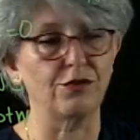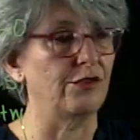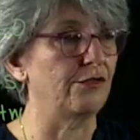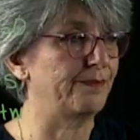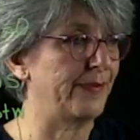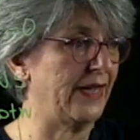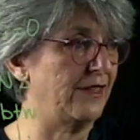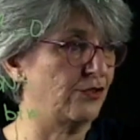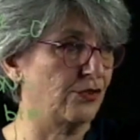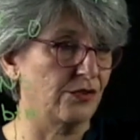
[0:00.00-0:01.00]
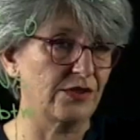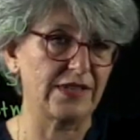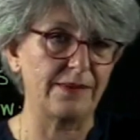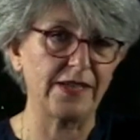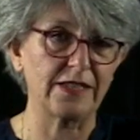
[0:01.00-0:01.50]
law based on
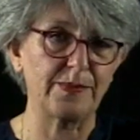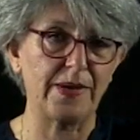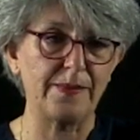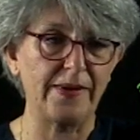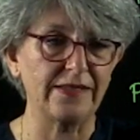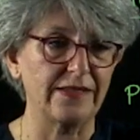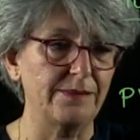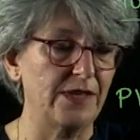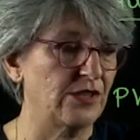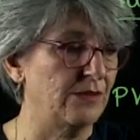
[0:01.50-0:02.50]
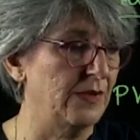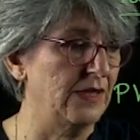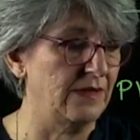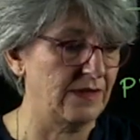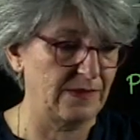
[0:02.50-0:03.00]
some experimental
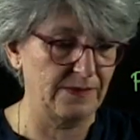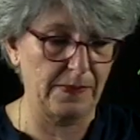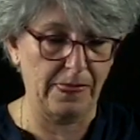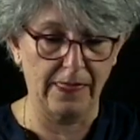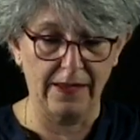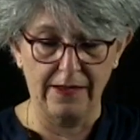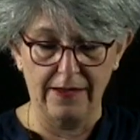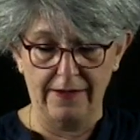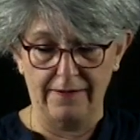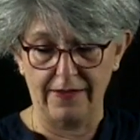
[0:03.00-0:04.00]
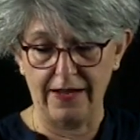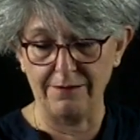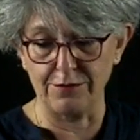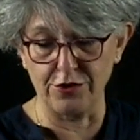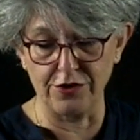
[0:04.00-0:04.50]
measurements. We
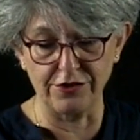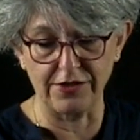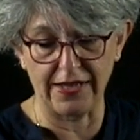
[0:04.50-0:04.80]
have learned